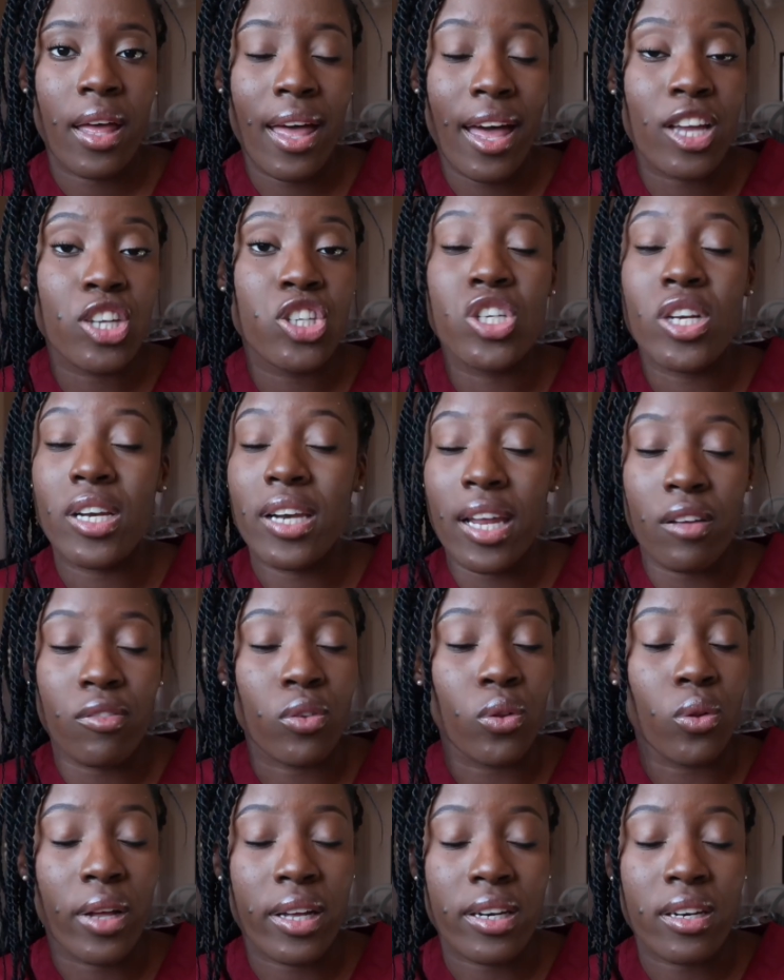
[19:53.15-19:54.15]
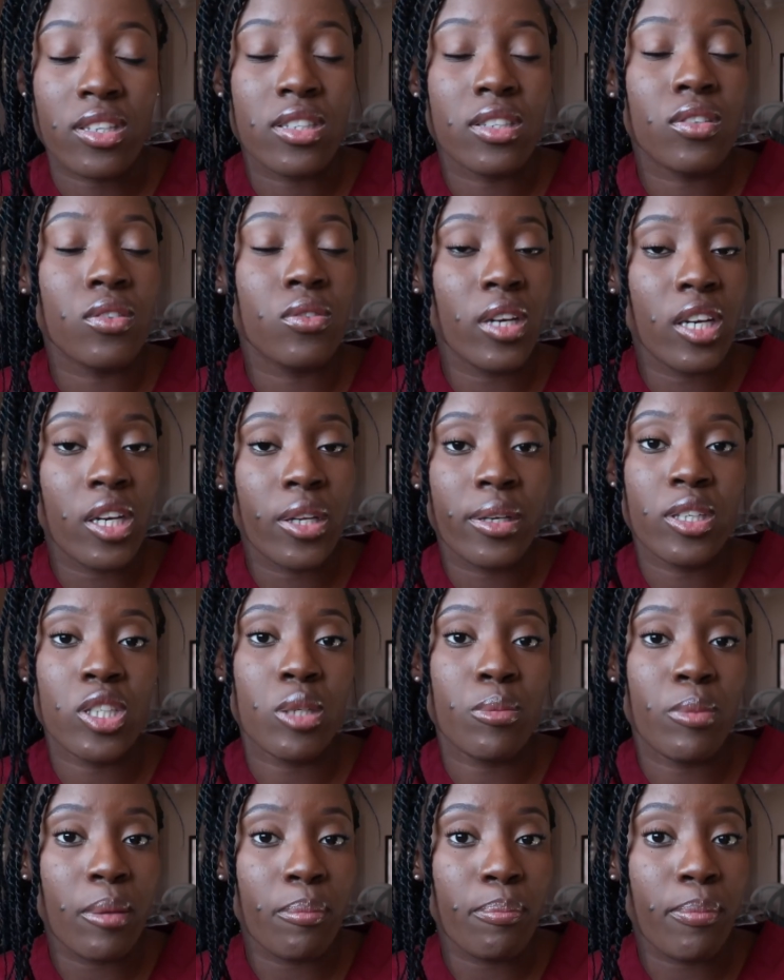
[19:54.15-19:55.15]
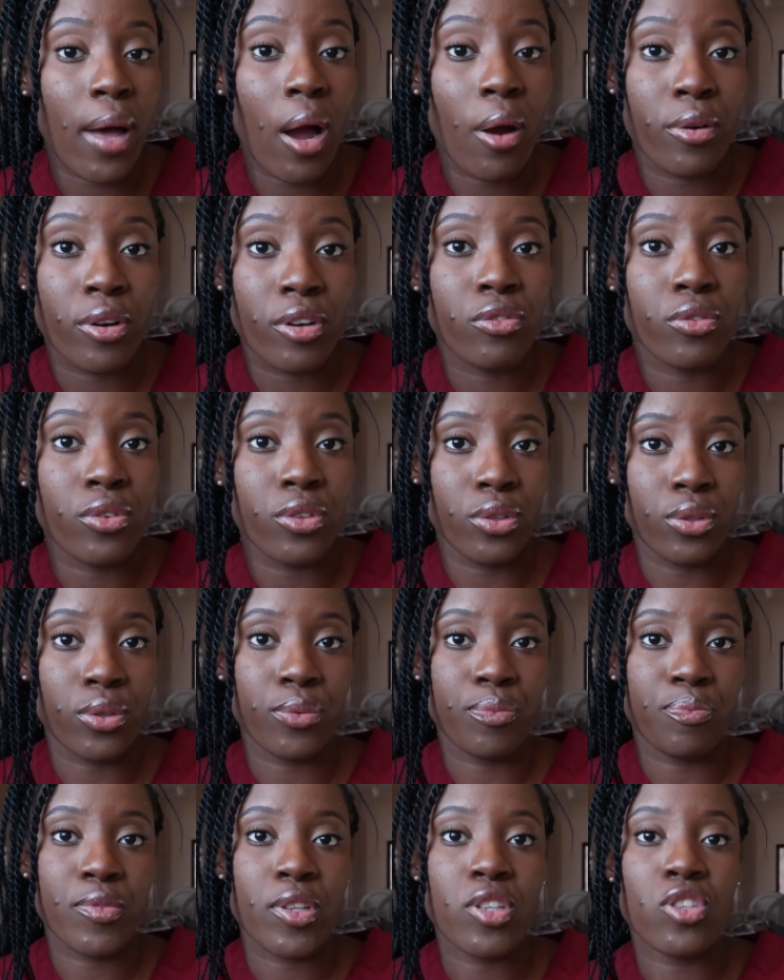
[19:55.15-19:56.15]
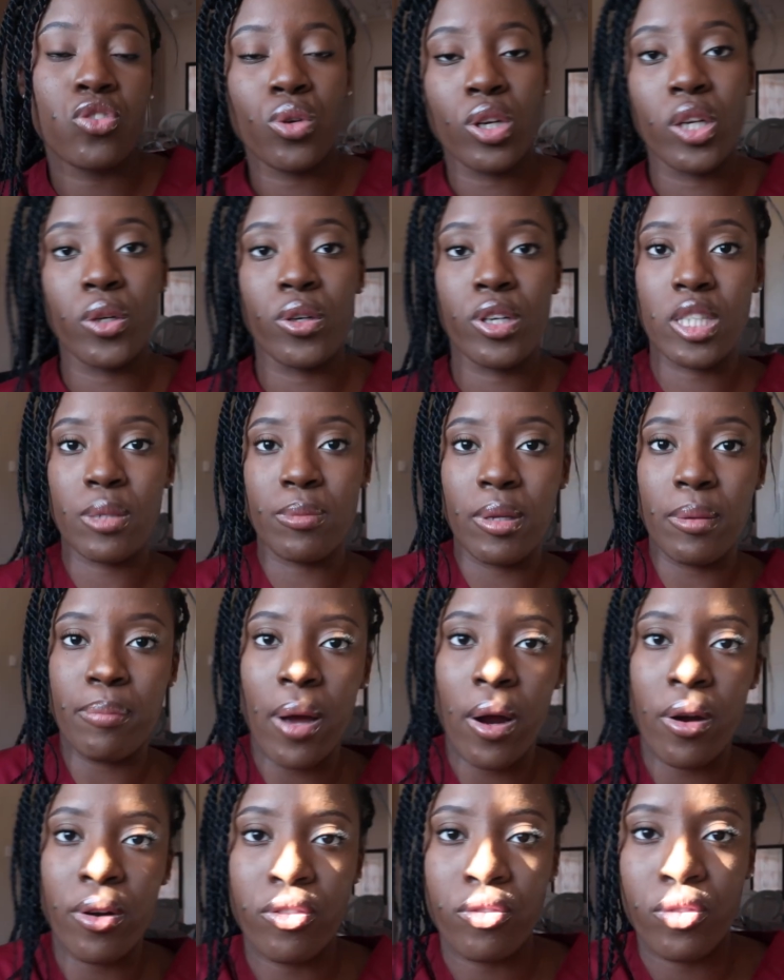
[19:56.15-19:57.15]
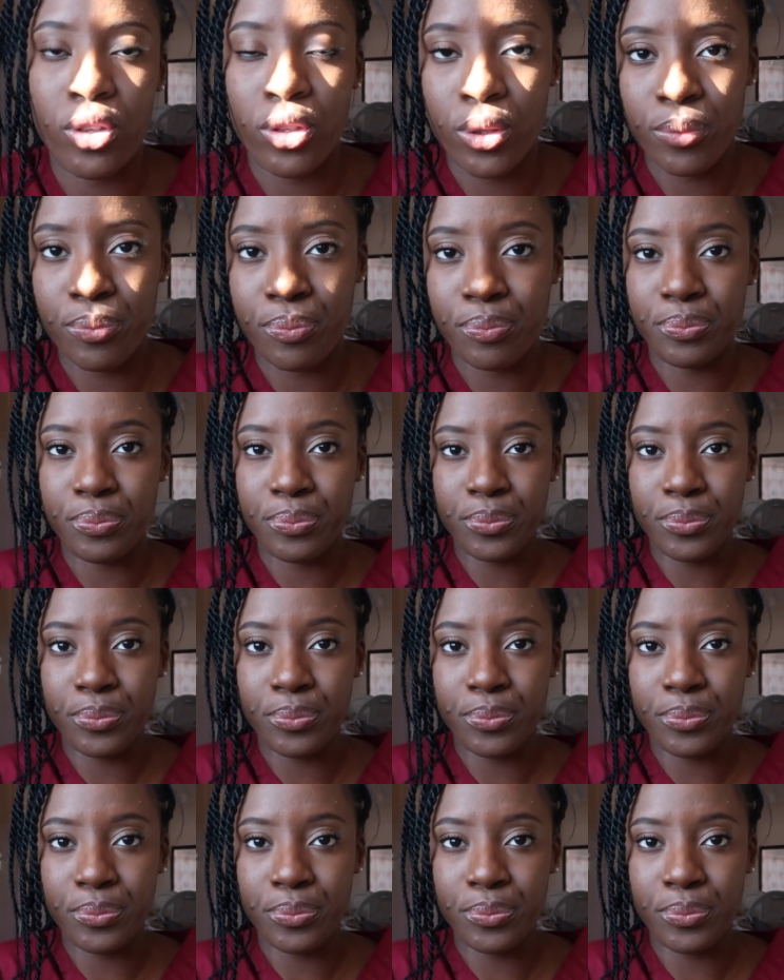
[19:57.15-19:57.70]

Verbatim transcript: at your level and it's really going to be empowering for you it's really going to be empowering for you